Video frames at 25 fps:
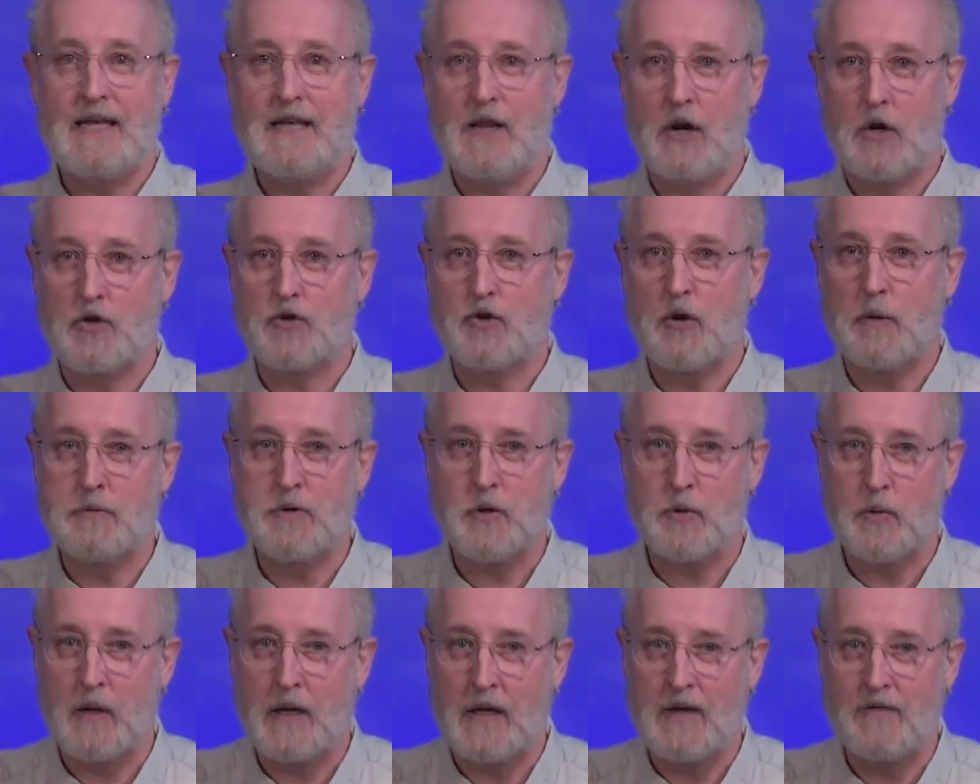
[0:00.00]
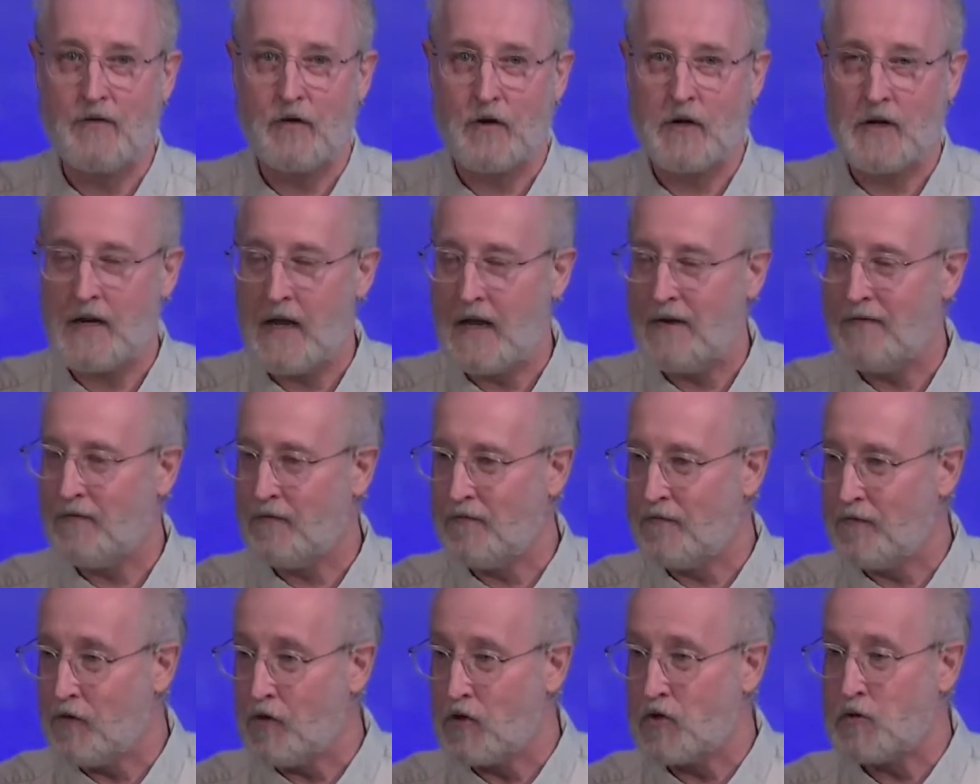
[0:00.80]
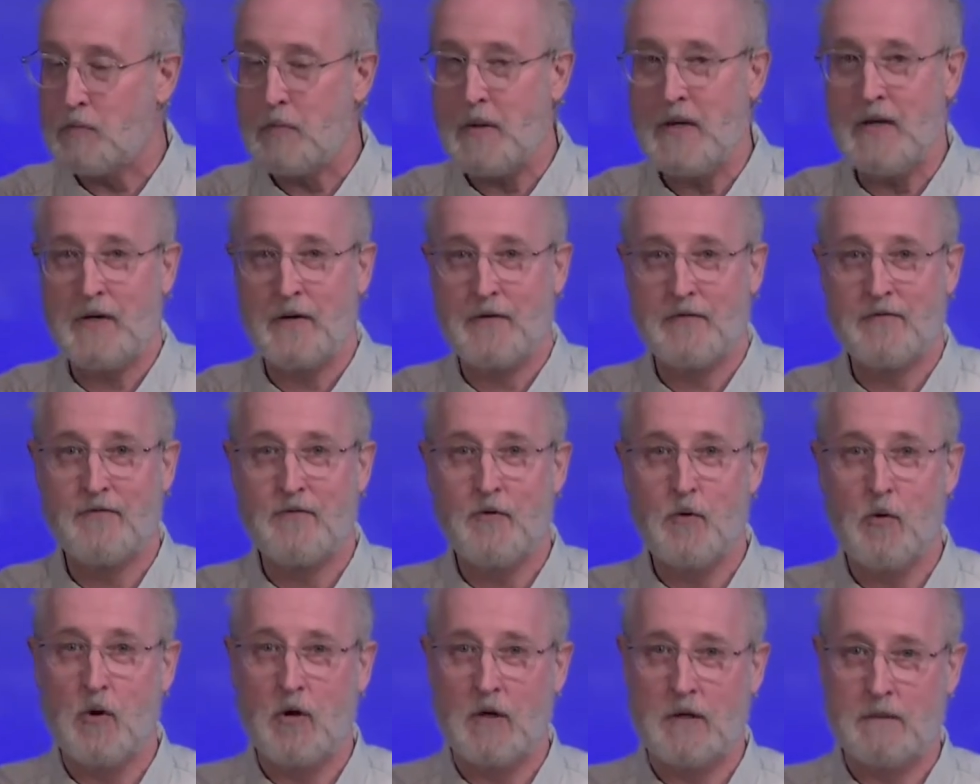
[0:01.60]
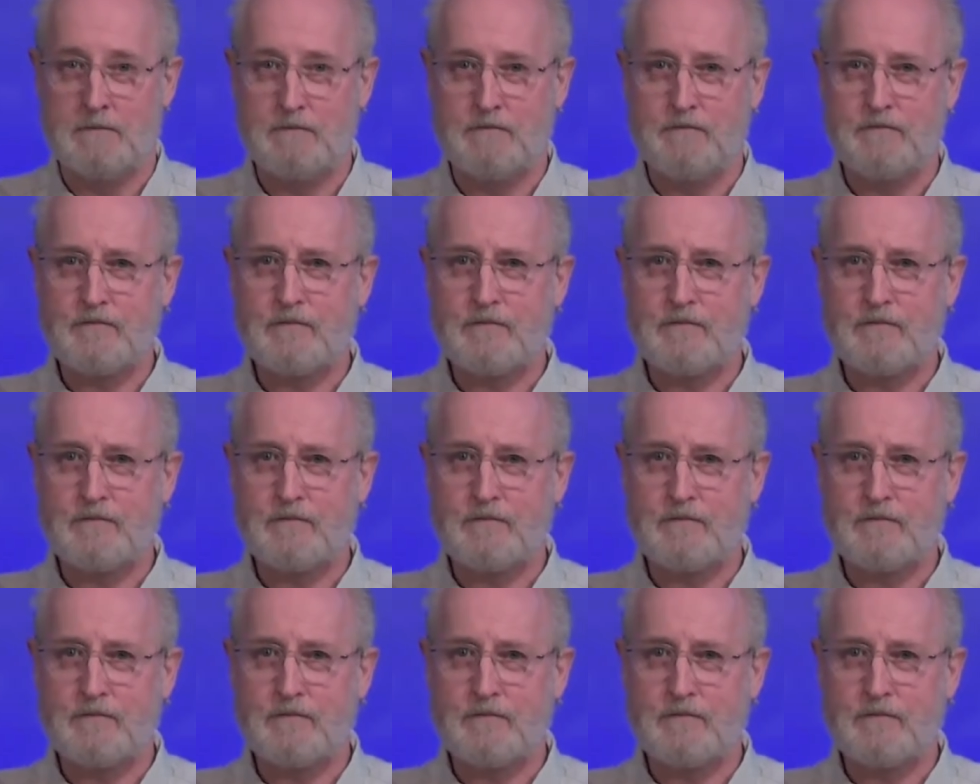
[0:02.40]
In our scripture reading for today from 1 Peter 4,